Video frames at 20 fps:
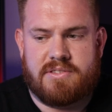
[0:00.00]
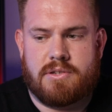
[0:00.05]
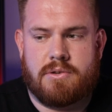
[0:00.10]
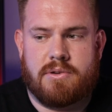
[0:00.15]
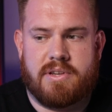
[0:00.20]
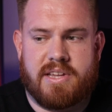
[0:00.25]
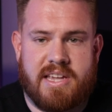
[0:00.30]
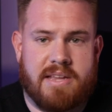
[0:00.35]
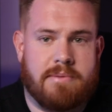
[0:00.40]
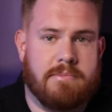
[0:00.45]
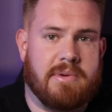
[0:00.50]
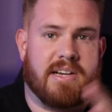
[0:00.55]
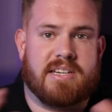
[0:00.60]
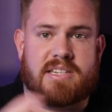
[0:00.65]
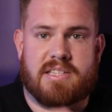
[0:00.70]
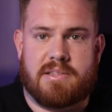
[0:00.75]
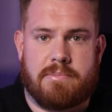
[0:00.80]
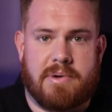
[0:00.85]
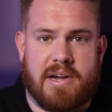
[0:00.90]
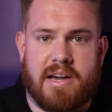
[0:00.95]
So again, back
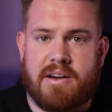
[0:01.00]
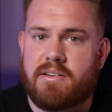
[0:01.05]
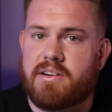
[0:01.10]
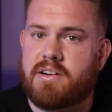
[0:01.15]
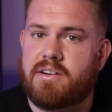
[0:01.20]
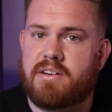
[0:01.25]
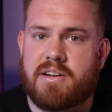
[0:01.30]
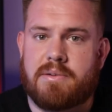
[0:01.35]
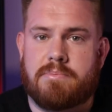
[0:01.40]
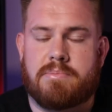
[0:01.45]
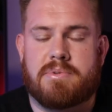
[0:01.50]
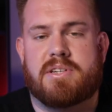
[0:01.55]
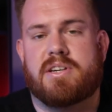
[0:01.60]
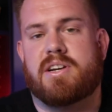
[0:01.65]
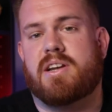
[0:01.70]
to the battery grips,